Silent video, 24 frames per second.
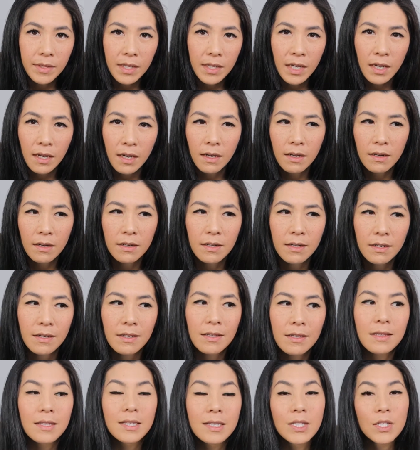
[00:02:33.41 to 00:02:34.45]
And
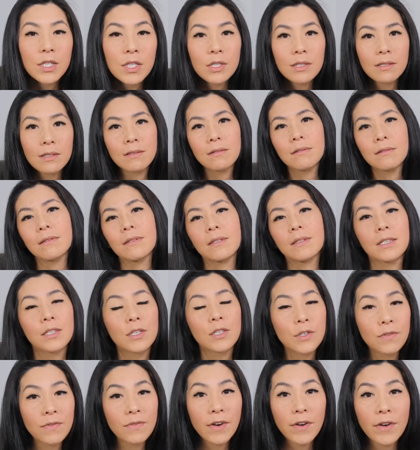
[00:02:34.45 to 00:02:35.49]
this is
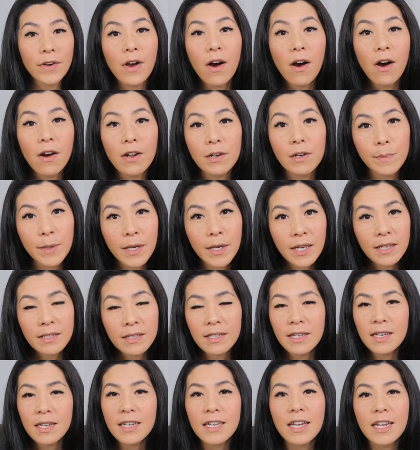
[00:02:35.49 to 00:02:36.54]
very odd, because
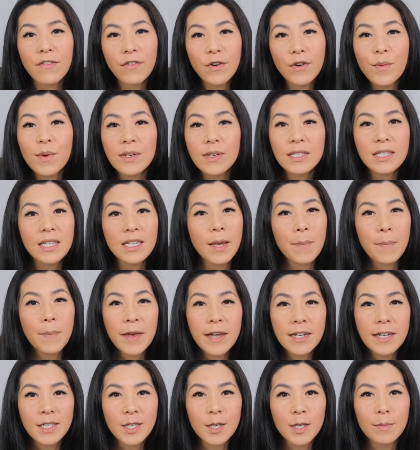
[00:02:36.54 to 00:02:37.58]
he never wants to get
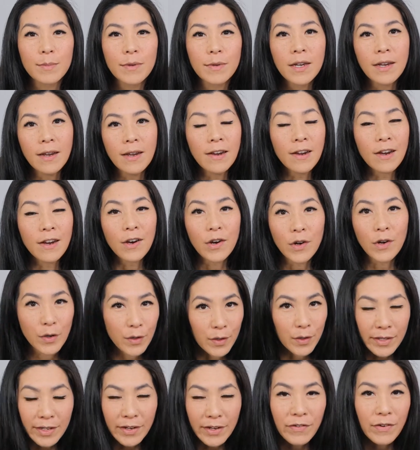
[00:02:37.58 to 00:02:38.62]
picked up
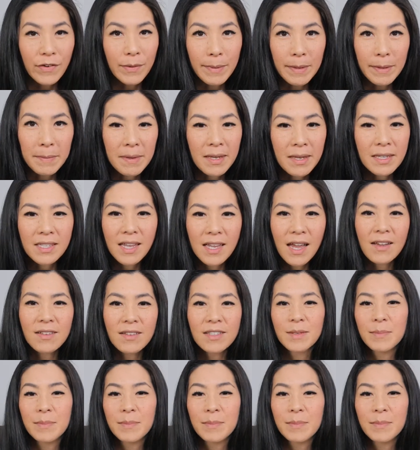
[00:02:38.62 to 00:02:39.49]
early from Mimi's house.